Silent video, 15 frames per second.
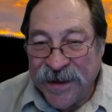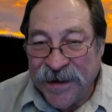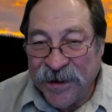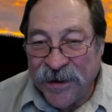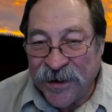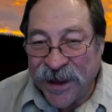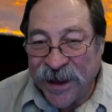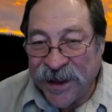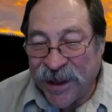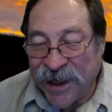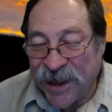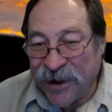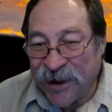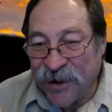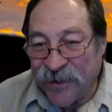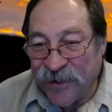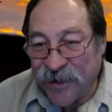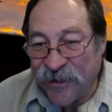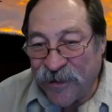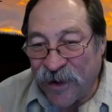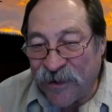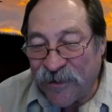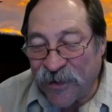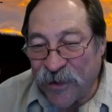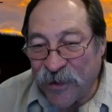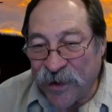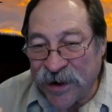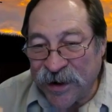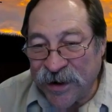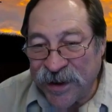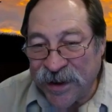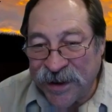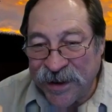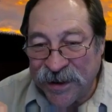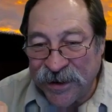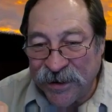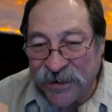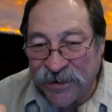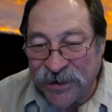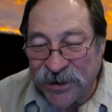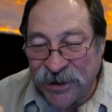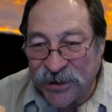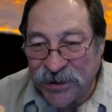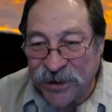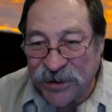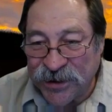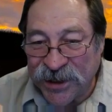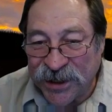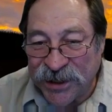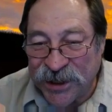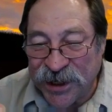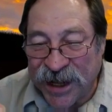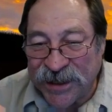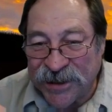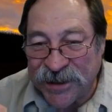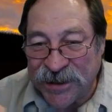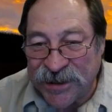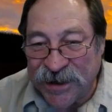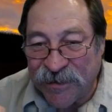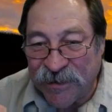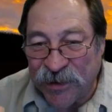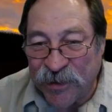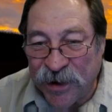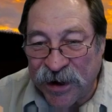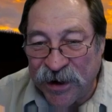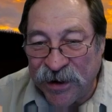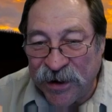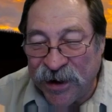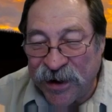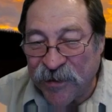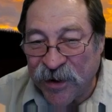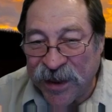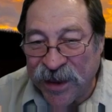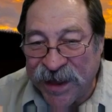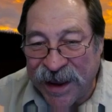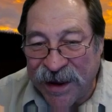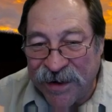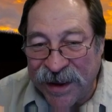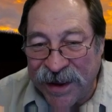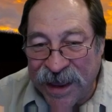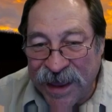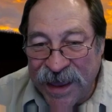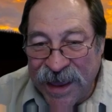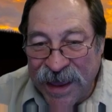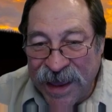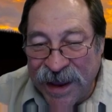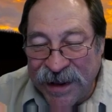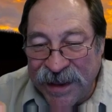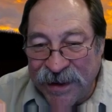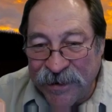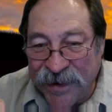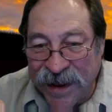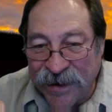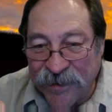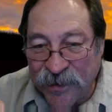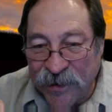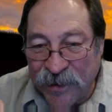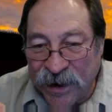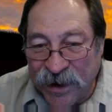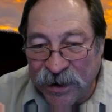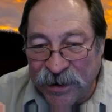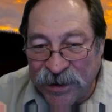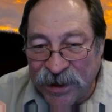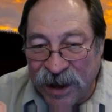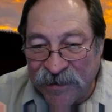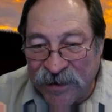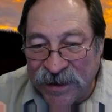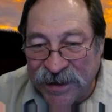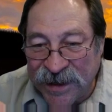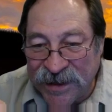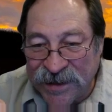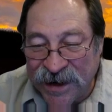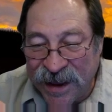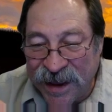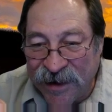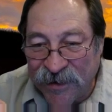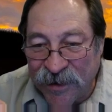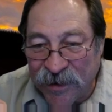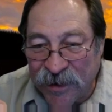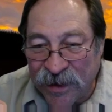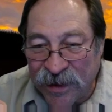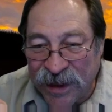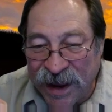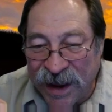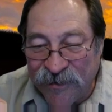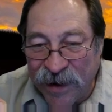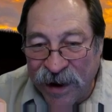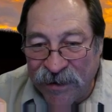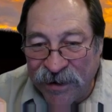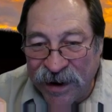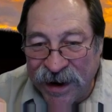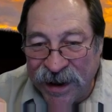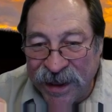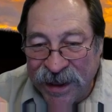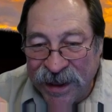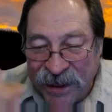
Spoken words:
like on a revolver where you shoot your 6 shots and the seventh one you haven't really counting, and then when that one goes off that doesn't have a live round in it,